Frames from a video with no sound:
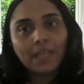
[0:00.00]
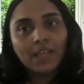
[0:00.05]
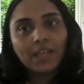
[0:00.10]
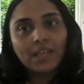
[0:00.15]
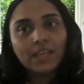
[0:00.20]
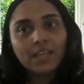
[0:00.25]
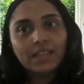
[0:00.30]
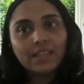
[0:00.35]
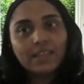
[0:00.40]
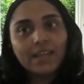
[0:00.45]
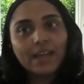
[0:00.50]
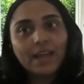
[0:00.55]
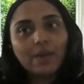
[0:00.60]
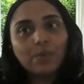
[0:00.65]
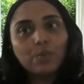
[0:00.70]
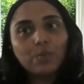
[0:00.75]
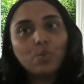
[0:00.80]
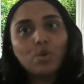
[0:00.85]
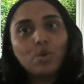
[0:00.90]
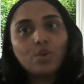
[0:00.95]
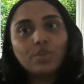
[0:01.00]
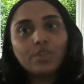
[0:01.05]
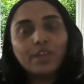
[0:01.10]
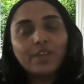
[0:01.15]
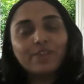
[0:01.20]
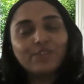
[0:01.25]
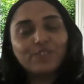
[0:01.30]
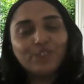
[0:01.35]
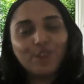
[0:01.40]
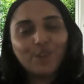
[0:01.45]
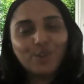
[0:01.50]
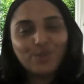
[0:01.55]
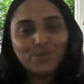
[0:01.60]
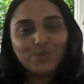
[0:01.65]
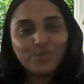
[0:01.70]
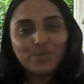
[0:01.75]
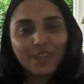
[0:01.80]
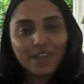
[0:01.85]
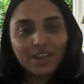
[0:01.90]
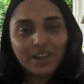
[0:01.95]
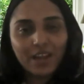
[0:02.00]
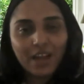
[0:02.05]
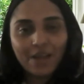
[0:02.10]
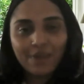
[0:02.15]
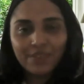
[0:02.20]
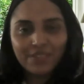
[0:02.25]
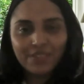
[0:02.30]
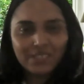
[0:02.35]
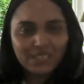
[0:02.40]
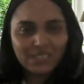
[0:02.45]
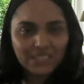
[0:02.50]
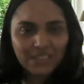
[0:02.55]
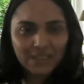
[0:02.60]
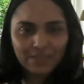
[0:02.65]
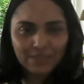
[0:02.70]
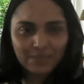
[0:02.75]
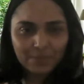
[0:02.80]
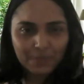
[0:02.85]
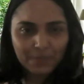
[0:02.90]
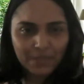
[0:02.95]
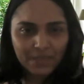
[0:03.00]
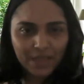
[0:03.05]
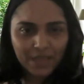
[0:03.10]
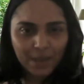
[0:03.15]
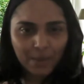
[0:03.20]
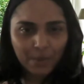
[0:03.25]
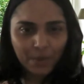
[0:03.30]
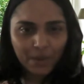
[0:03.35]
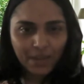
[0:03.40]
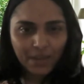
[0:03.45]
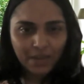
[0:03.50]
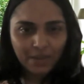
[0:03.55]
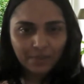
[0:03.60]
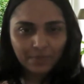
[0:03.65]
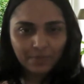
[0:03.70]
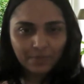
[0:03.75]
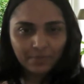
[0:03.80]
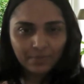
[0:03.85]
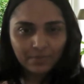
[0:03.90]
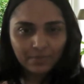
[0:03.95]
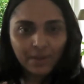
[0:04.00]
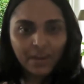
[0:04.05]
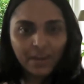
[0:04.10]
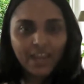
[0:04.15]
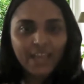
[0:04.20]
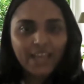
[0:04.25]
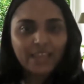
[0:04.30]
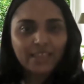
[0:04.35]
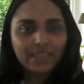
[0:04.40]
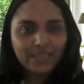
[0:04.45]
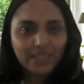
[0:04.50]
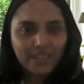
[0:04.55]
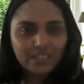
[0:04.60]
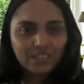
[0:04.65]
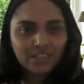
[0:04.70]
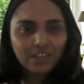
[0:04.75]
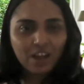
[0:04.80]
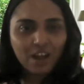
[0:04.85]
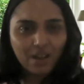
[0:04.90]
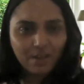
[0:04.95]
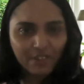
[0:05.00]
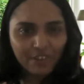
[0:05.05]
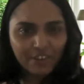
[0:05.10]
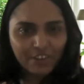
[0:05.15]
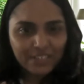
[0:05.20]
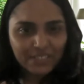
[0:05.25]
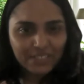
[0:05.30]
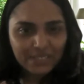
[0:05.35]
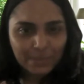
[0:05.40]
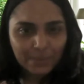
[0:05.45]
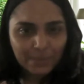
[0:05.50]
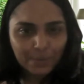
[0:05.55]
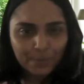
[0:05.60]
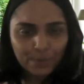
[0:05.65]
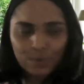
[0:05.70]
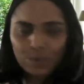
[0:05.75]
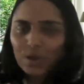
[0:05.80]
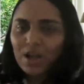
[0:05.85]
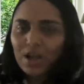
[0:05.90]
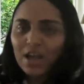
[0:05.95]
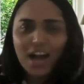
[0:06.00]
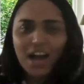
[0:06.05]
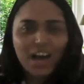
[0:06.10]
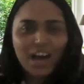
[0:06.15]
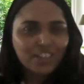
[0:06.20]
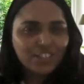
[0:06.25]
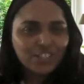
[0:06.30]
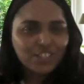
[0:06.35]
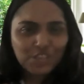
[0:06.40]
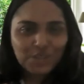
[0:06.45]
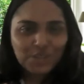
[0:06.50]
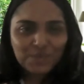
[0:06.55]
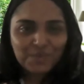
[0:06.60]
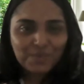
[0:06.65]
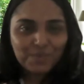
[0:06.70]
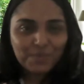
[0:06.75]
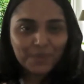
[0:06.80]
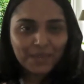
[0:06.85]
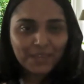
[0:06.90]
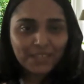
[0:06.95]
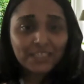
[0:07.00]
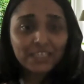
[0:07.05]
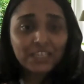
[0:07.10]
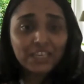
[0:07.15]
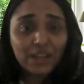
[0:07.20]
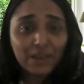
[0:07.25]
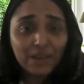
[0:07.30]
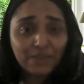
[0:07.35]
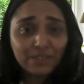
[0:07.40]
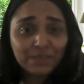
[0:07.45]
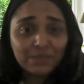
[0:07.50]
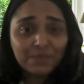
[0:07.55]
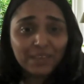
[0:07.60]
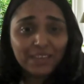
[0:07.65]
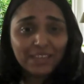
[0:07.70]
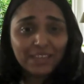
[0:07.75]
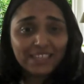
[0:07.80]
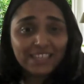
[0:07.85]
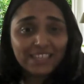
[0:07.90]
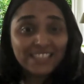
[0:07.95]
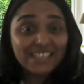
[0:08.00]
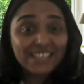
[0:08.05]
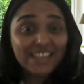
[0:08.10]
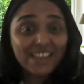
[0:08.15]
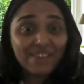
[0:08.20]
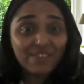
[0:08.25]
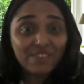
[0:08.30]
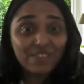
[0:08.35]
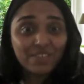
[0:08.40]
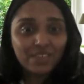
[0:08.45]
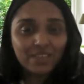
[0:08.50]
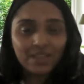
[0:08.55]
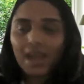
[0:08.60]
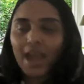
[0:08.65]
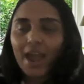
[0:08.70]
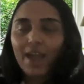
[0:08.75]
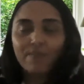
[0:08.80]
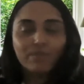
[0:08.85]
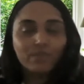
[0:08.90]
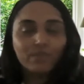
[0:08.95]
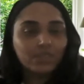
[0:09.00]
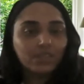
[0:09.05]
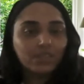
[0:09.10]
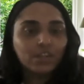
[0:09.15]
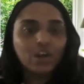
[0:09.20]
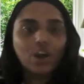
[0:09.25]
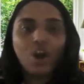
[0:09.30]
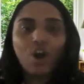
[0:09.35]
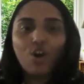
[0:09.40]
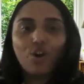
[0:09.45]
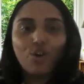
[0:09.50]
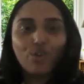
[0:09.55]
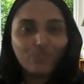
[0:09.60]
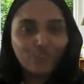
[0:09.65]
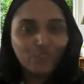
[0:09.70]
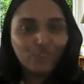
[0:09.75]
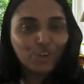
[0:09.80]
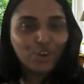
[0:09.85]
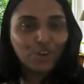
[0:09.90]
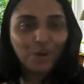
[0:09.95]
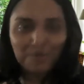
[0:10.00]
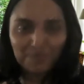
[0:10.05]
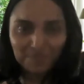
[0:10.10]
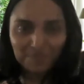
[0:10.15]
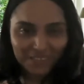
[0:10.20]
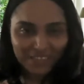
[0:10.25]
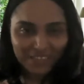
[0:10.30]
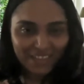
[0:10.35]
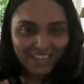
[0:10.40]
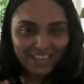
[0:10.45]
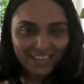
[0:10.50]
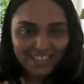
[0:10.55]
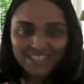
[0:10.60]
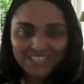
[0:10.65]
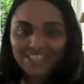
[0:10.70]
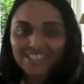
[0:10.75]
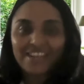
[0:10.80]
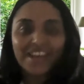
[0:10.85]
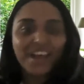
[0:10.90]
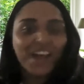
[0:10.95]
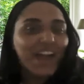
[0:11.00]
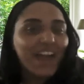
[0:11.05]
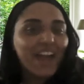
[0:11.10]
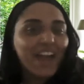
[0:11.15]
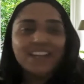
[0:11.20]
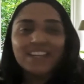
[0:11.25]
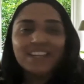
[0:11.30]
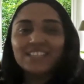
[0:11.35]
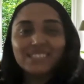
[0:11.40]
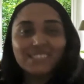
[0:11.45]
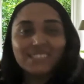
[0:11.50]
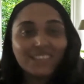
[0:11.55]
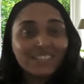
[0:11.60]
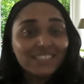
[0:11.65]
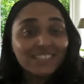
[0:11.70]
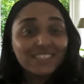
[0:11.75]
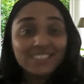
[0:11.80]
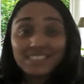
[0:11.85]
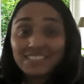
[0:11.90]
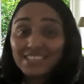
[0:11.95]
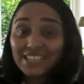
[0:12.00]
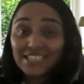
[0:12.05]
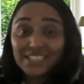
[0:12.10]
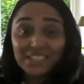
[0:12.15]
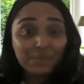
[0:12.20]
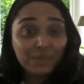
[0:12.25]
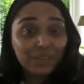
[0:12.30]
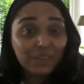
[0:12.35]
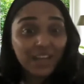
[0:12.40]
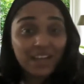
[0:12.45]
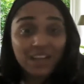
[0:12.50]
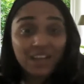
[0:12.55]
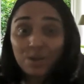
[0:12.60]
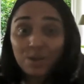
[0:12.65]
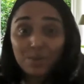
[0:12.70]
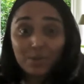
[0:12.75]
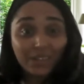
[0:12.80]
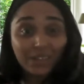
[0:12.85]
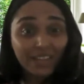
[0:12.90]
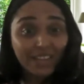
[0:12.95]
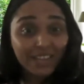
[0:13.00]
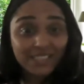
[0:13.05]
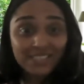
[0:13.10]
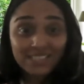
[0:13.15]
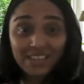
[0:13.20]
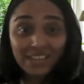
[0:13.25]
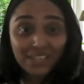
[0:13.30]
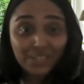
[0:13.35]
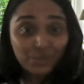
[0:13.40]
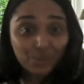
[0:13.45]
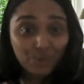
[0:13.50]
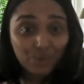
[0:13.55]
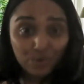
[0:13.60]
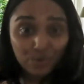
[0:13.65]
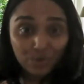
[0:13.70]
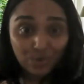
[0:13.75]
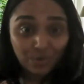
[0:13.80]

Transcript: that what they've known all their life, it doesn't have to be that way, right? Things are very simple. Us human beings love to make things, everything overcomplicated. And it doesn't need to be that complicated at all.